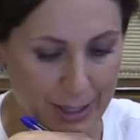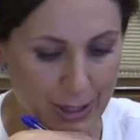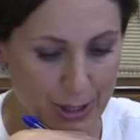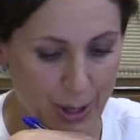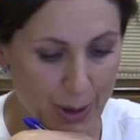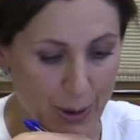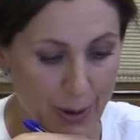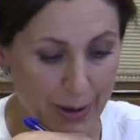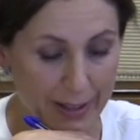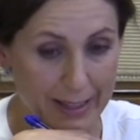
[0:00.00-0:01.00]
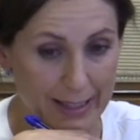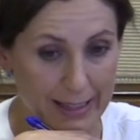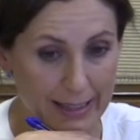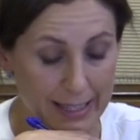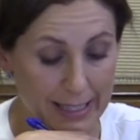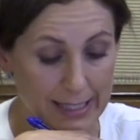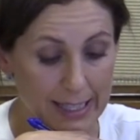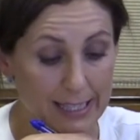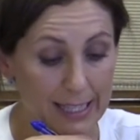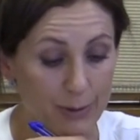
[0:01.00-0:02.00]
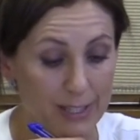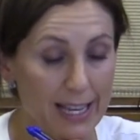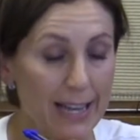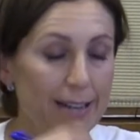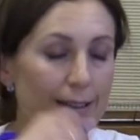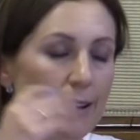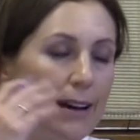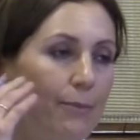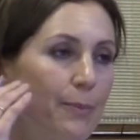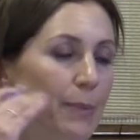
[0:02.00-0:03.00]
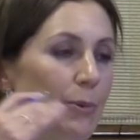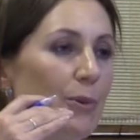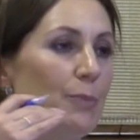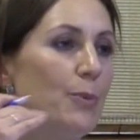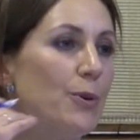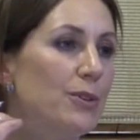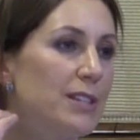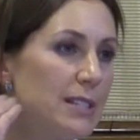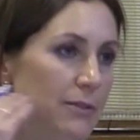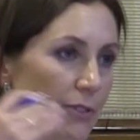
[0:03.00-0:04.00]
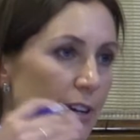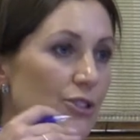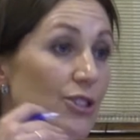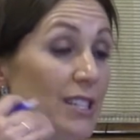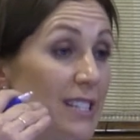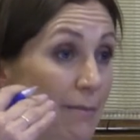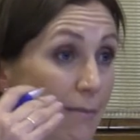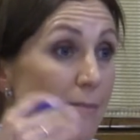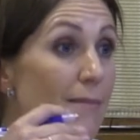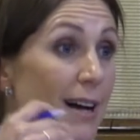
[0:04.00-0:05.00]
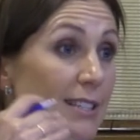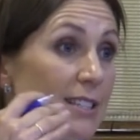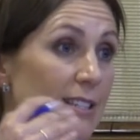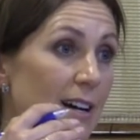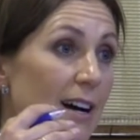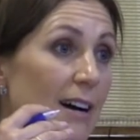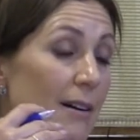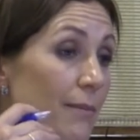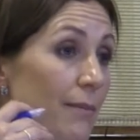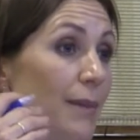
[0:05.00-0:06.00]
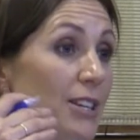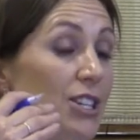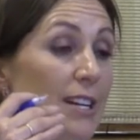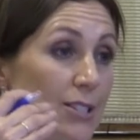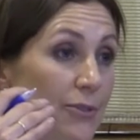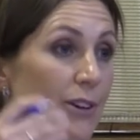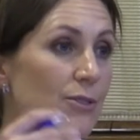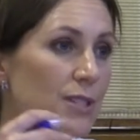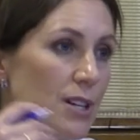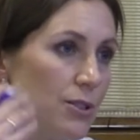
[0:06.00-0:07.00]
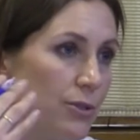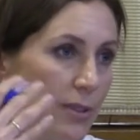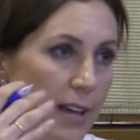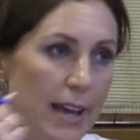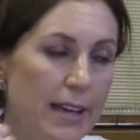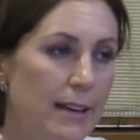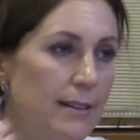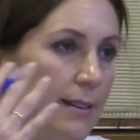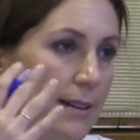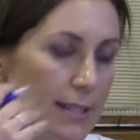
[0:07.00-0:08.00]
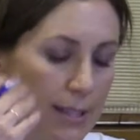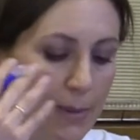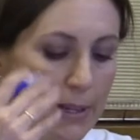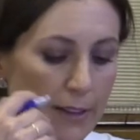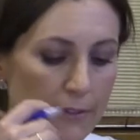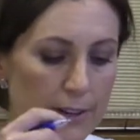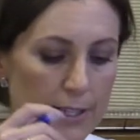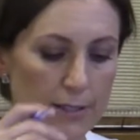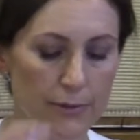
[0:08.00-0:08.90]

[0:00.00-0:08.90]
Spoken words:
So, as I was saying, people report that inflation is a much less of a concern today, and that's a big difference